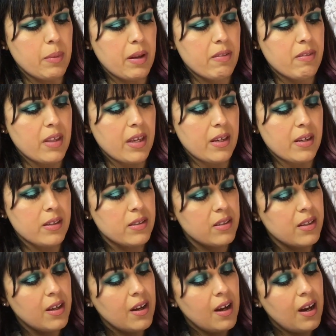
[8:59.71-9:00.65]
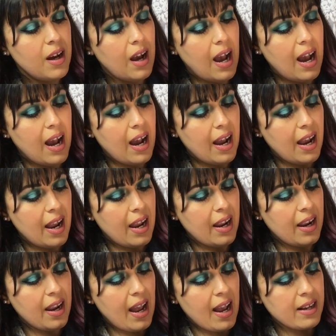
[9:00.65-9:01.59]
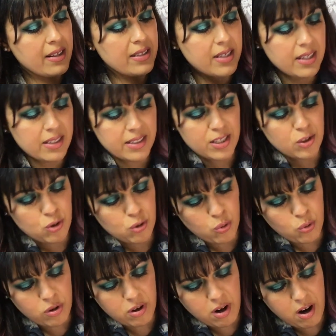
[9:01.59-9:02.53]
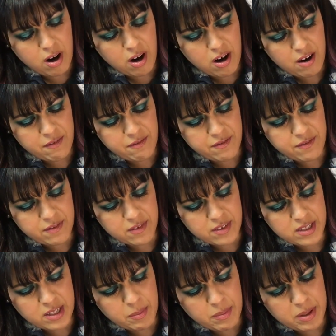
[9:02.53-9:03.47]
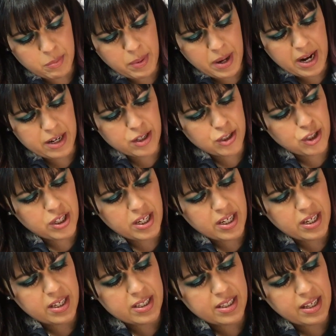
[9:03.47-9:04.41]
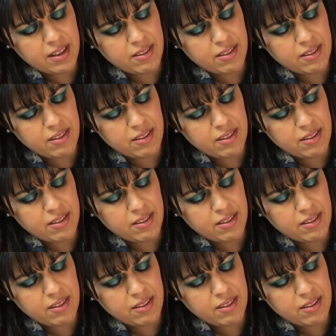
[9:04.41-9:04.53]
things. I accidentally tore off some of the packaging because I